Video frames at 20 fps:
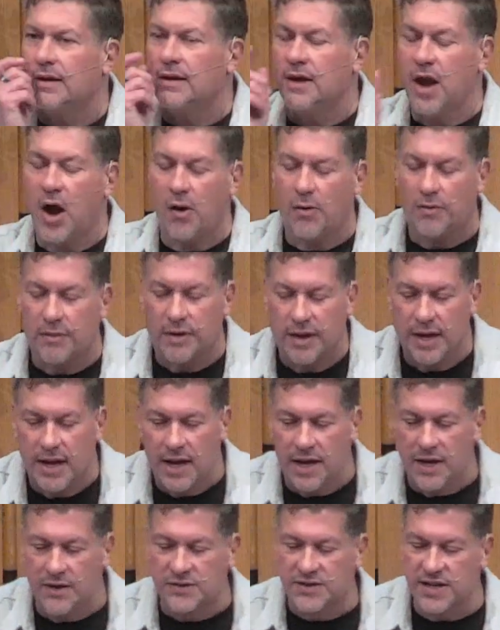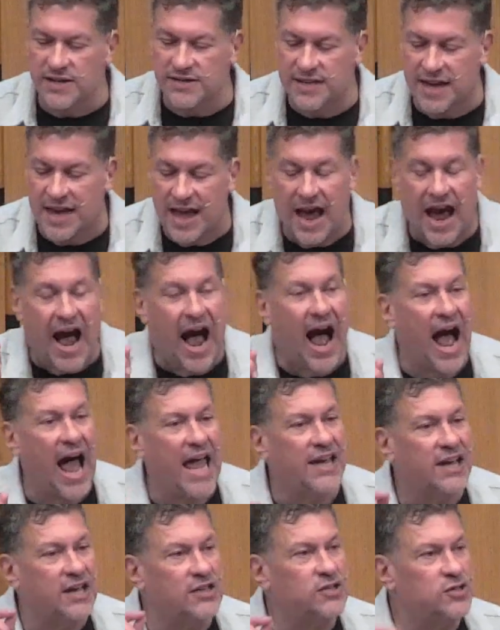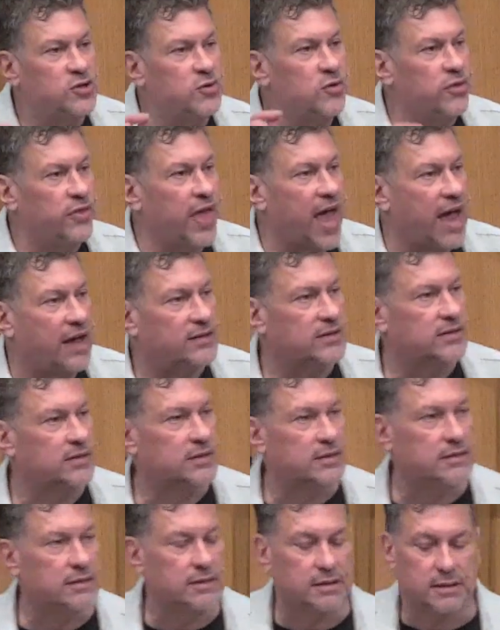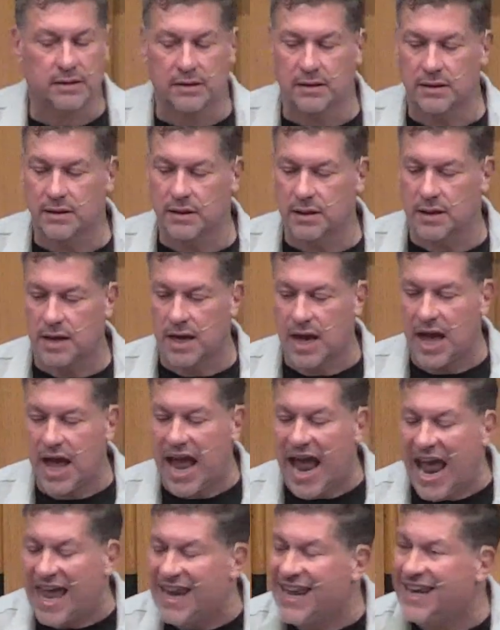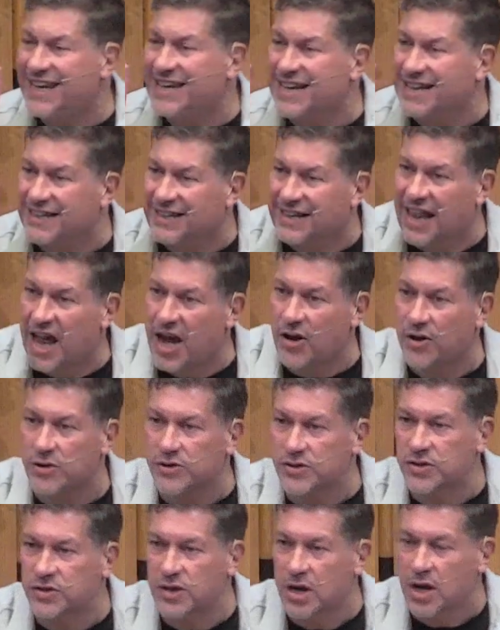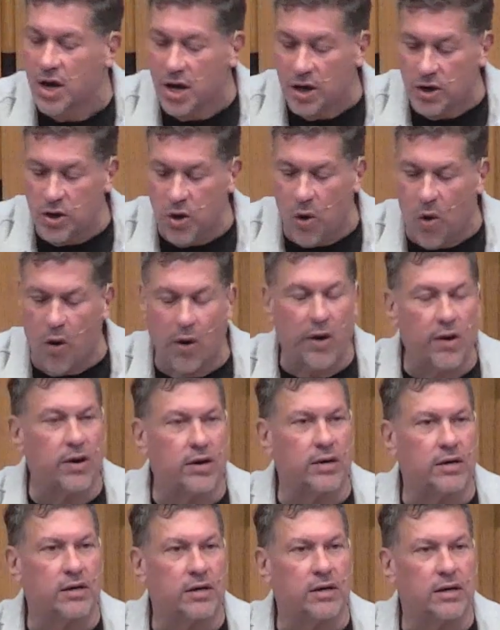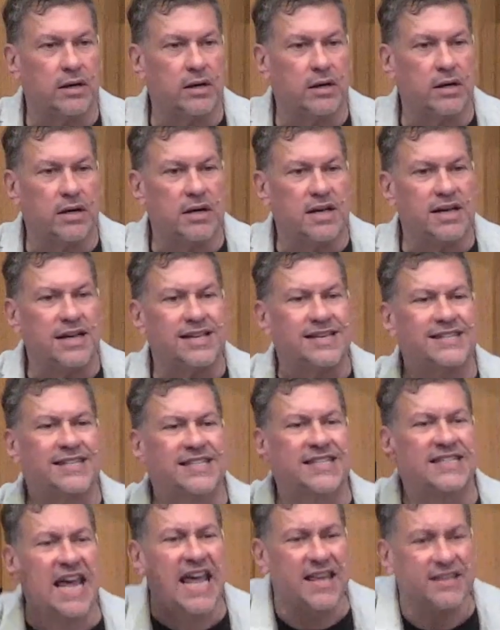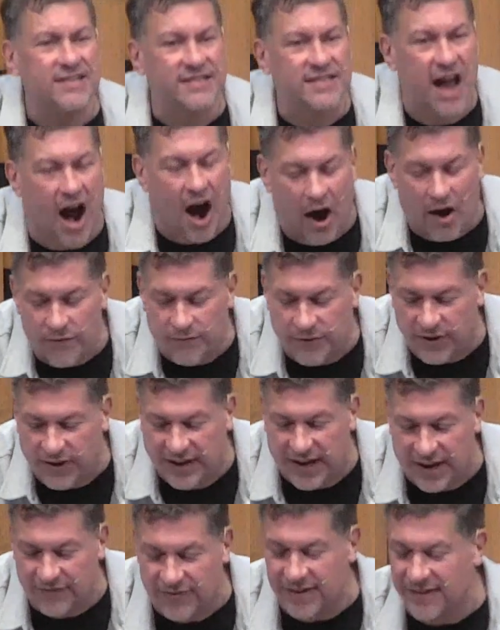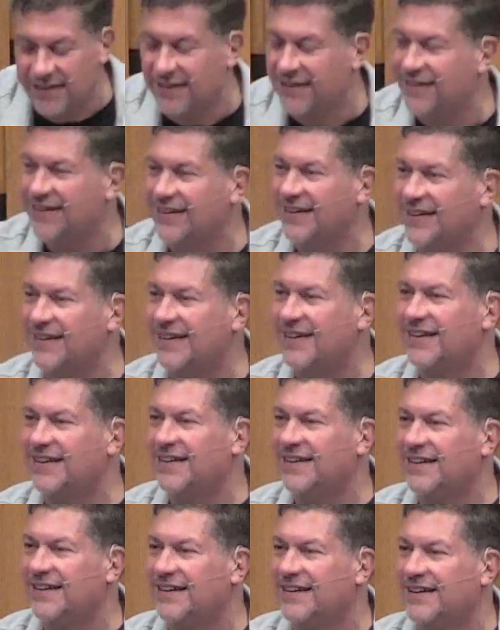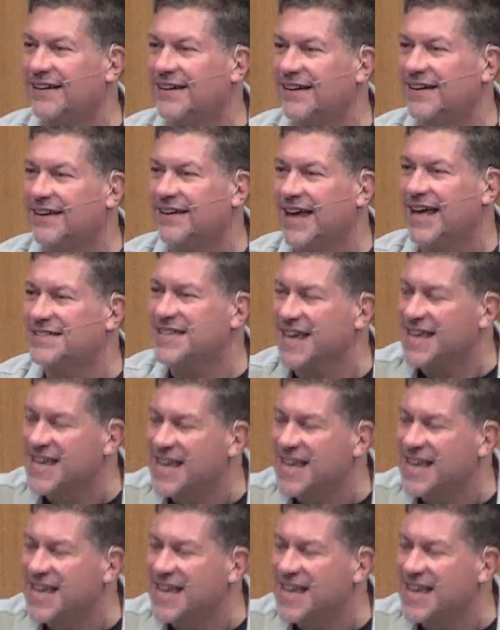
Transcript: No. He says, I can do that. And he declares, Your sins are forgiven. That's a